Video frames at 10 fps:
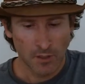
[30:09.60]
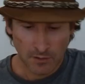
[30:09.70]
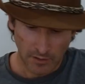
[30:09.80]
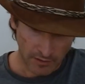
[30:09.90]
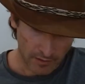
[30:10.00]

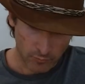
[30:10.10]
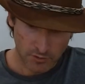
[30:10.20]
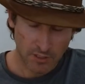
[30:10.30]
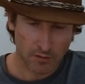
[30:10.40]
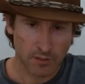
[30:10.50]
Like, I worked
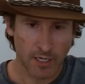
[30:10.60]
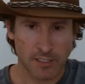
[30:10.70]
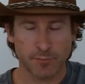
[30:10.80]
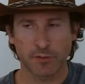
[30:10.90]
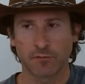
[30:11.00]
out in
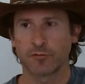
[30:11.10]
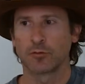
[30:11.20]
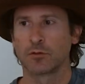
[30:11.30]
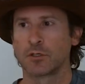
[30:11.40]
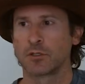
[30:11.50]
Aspen
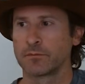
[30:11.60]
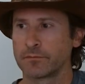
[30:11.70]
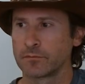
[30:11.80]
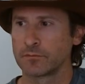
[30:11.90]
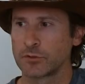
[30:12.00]
for
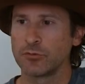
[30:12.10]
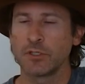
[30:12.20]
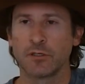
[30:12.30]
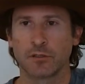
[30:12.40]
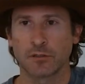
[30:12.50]
2
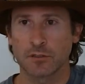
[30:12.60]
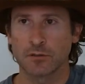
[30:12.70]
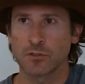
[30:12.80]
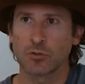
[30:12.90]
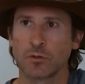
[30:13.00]
years,
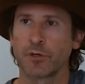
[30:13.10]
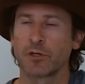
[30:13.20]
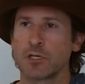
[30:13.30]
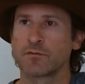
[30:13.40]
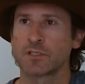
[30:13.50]
short
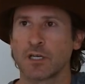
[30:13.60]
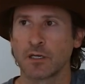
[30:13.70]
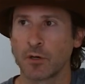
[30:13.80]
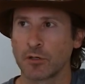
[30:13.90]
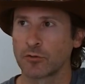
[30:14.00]
period of time.
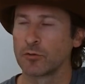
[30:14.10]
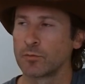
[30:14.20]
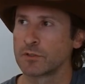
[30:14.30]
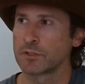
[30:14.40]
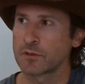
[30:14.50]
Our group
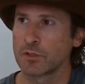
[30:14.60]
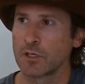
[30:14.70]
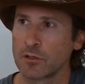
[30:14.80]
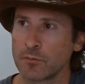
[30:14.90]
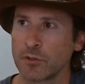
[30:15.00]
was
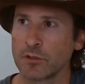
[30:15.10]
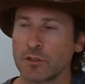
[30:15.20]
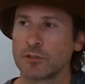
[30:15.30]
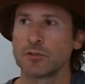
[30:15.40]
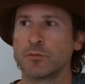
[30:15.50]
300 million
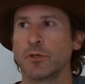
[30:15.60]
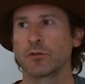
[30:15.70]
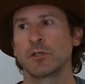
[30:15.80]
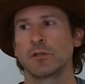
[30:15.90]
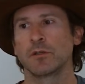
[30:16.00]
to 2
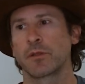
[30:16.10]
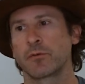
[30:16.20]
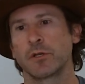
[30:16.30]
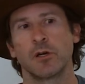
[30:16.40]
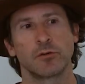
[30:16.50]
billion, the
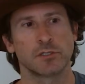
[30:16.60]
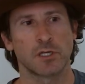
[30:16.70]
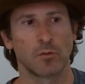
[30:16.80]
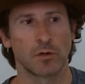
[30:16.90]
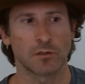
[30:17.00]
3 owners I
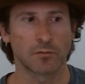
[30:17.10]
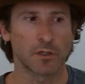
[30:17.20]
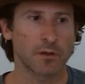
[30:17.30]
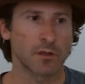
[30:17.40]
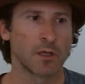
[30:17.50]
worked
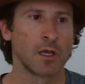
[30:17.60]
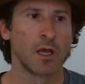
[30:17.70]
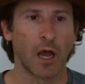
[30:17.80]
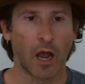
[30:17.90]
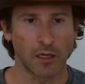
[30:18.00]
with.
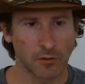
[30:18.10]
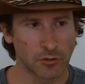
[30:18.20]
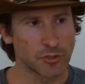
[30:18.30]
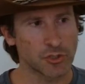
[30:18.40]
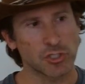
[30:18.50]
I
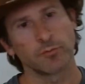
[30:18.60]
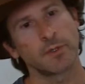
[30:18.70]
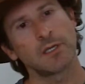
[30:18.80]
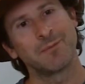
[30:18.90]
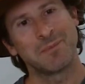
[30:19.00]
learned so
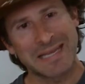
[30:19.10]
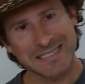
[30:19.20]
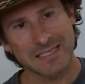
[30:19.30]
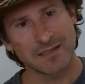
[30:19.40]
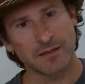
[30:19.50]
many
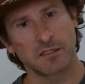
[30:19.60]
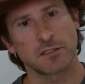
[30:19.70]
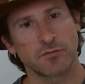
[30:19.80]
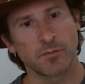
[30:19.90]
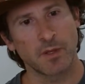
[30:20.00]
amazing things
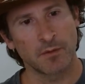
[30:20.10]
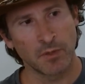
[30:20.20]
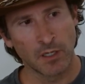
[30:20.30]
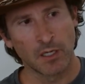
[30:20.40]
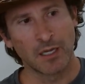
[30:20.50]
from them,
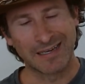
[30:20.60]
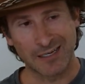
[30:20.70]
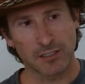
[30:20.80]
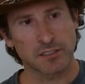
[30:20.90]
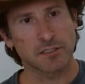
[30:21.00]
and I
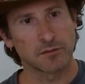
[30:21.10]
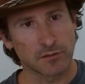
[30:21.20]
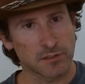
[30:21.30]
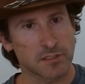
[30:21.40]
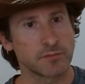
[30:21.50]
also
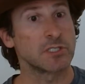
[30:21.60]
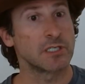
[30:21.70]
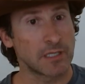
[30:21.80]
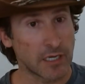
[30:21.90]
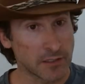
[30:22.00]
learned some
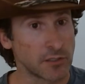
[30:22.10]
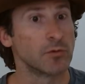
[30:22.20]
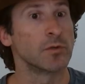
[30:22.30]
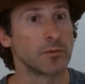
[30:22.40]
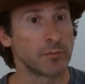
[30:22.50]
shit I don't
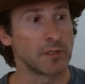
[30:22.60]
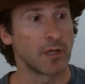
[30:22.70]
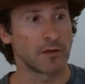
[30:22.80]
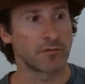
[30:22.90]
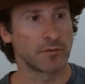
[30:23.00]
want to be
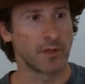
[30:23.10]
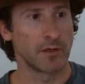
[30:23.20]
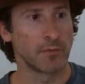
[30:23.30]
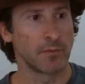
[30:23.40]
like from them.